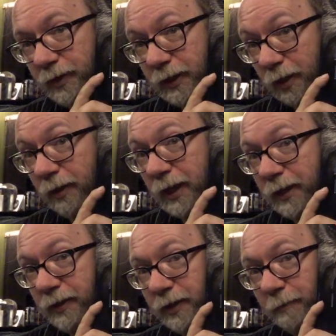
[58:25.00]
John
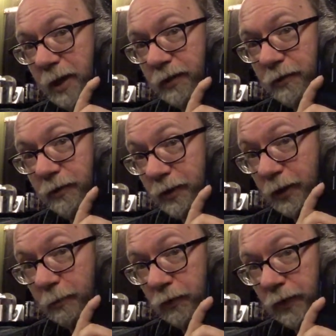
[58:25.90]
Landis' Monsters in the
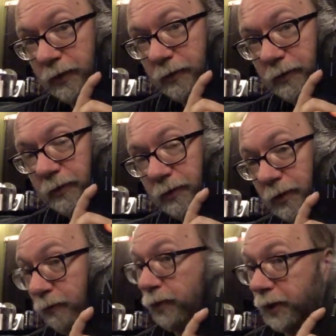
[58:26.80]
Movies,
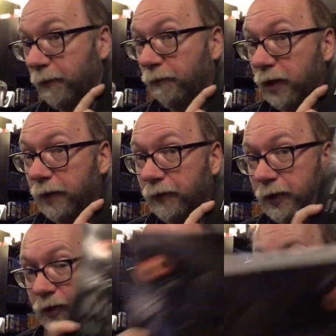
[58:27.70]
which I'm very, very
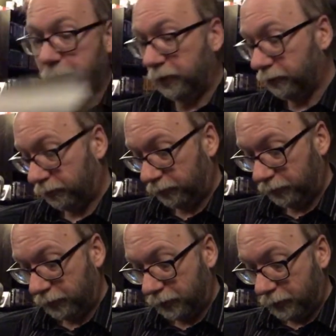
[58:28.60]
stoked about.
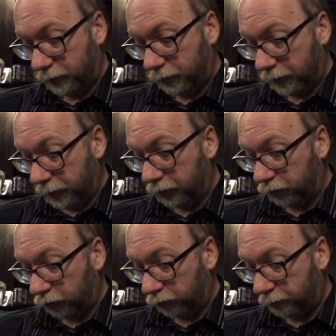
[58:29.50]
It is
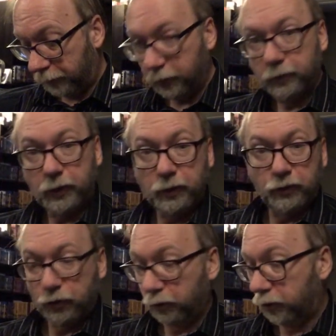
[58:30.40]
huge, man. It is
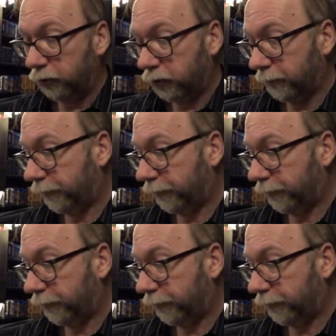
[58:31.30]
so huge.